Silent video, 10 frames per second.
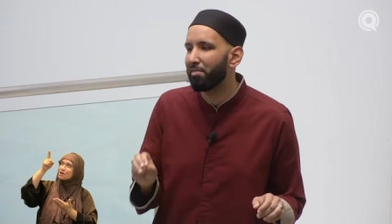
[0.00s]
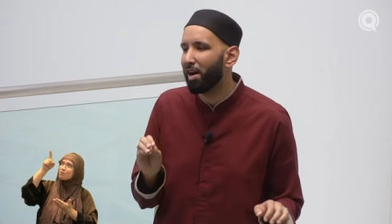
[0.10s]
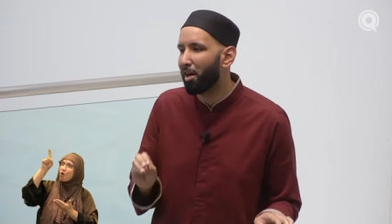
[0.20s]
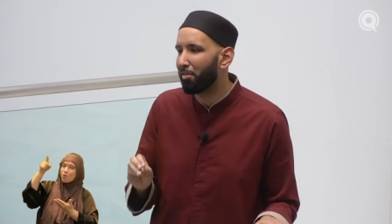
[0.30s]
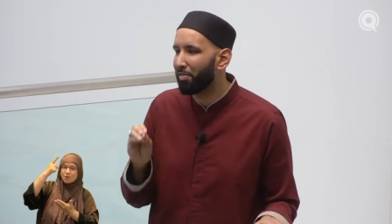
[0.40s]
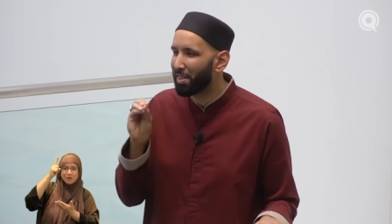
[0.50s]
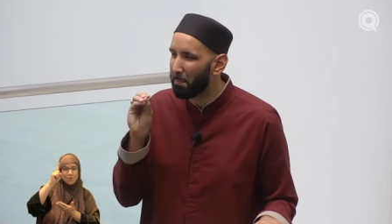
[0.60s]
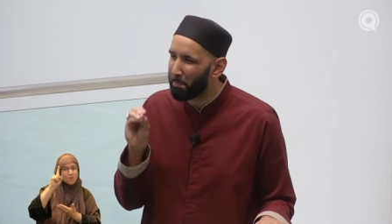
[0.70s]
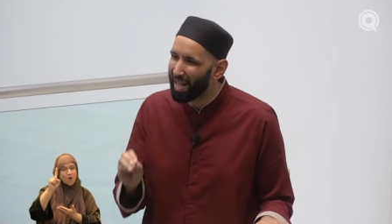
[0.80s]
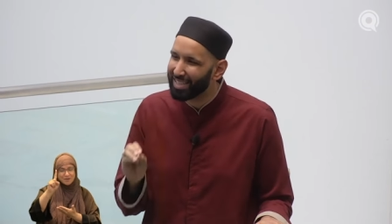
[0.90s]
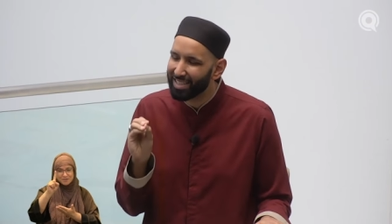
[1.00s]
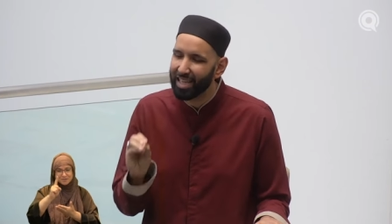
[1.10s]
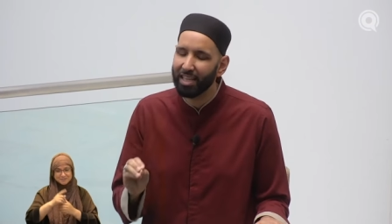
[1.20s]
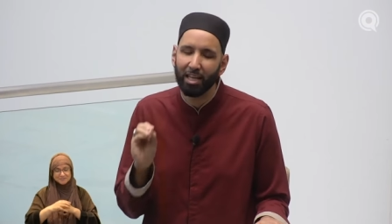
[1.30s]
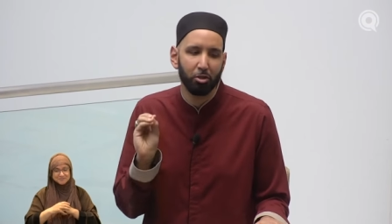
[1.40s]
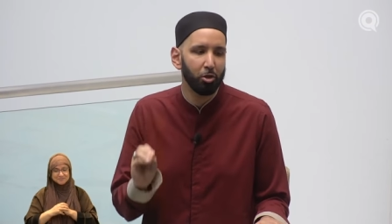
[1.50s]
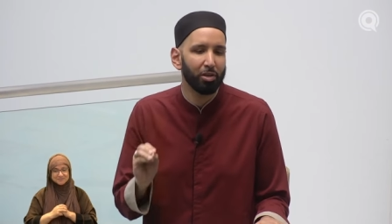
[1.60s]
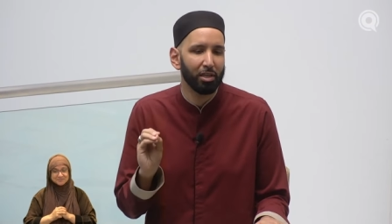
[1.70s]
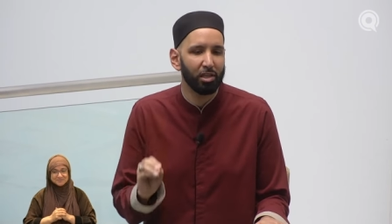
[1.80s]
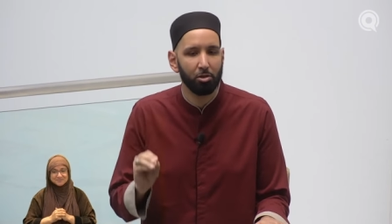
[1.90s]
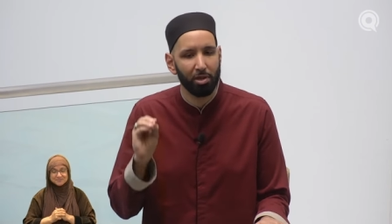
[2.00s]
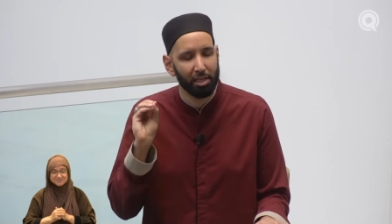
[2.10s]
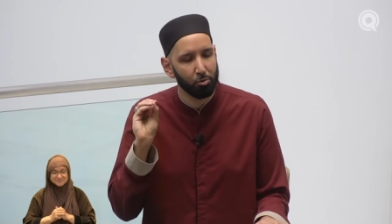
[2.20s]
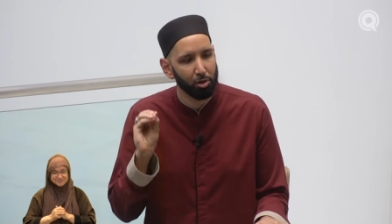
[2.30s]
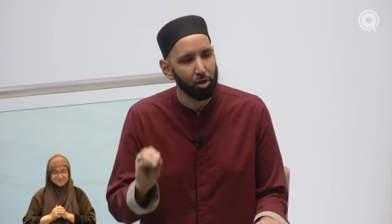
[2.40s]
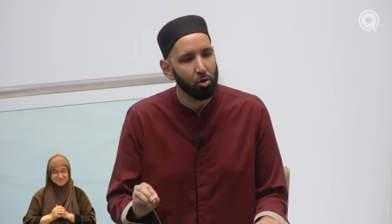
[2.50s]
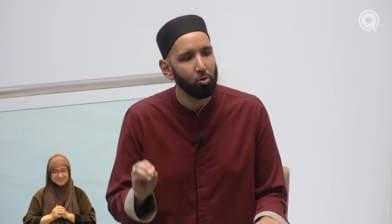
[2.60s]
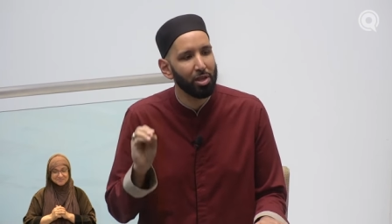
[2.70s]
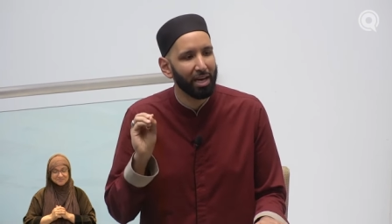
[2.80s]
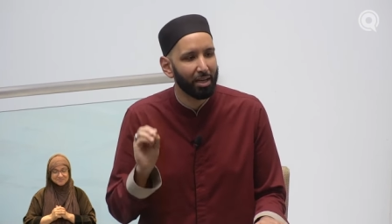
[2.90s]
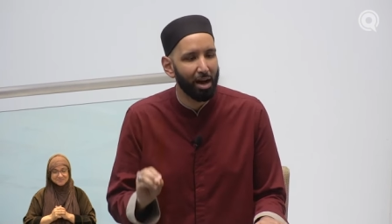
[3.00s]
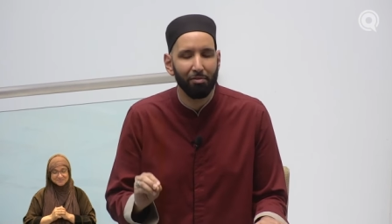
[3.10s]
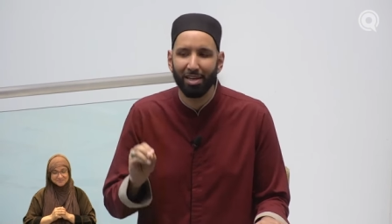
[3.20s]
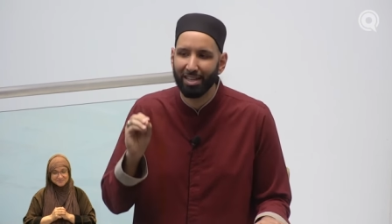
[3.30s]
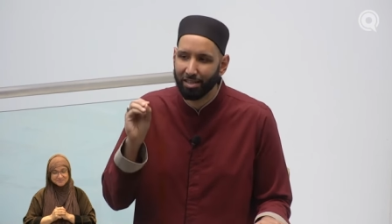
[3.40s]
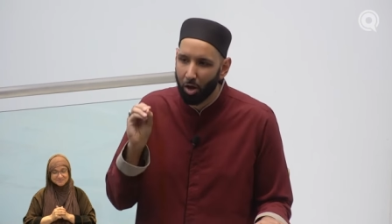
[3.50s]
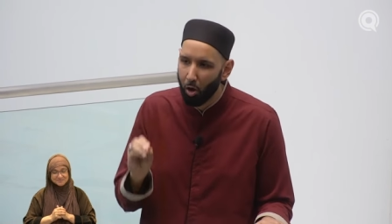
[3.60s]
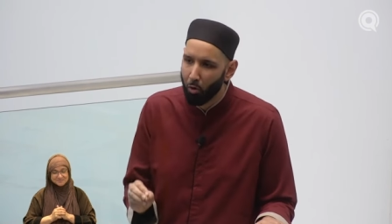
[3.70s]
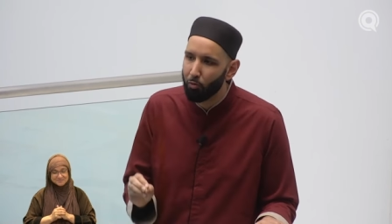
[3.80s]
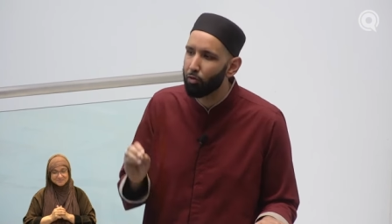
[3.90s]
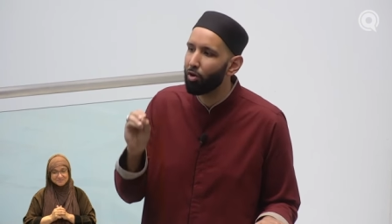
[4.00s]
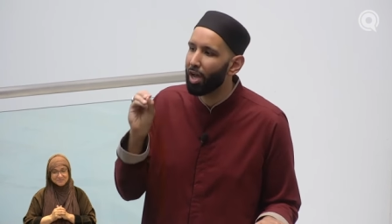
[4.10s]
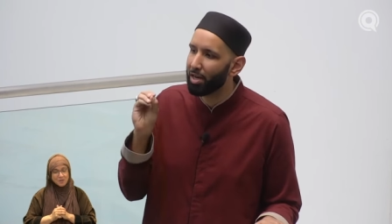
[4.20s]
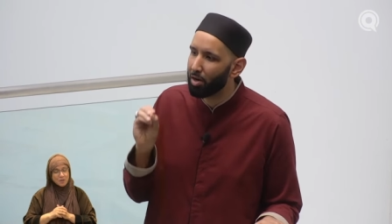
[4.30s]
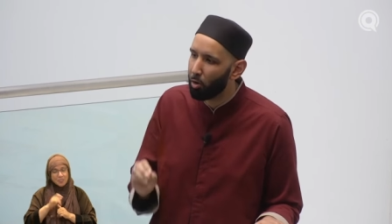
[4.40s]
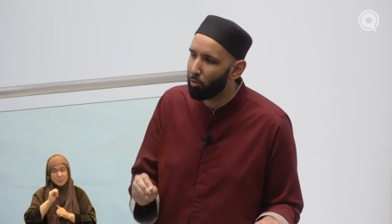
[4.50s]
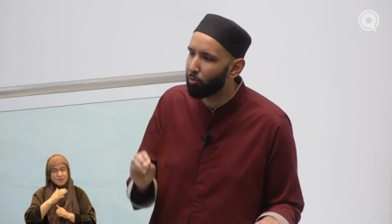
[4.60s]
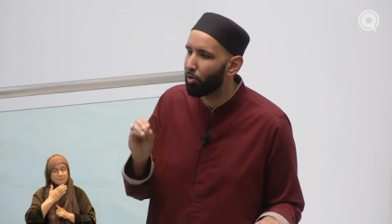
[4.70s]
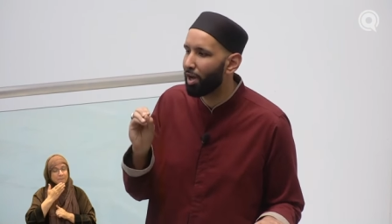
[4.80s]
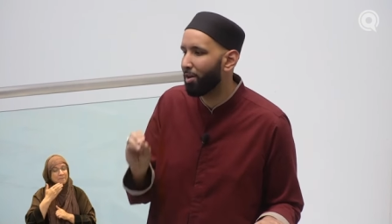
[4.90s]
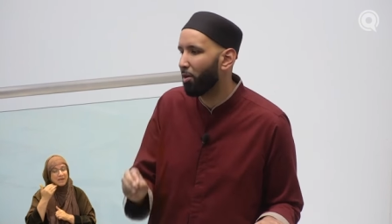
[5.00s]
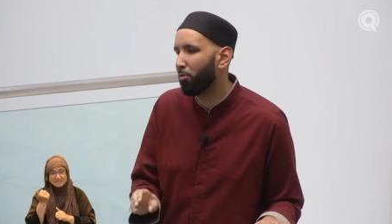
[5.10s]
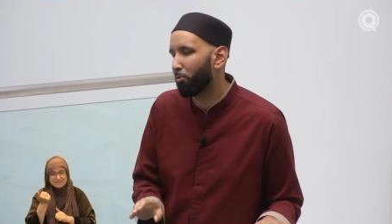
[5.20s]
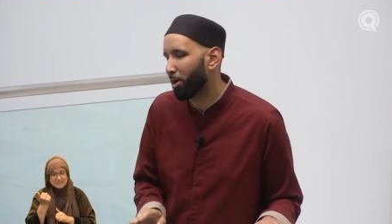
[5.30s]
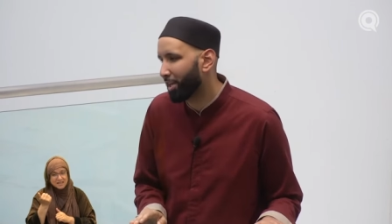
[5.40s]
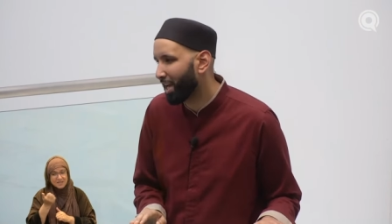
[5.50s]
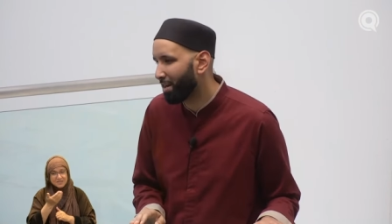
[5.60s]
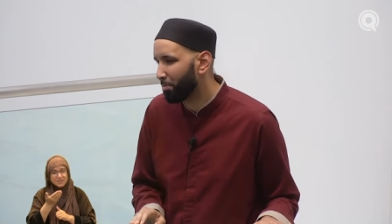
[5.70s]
of Arafah, the best thing that you can do is renew that covenant over and over and over again.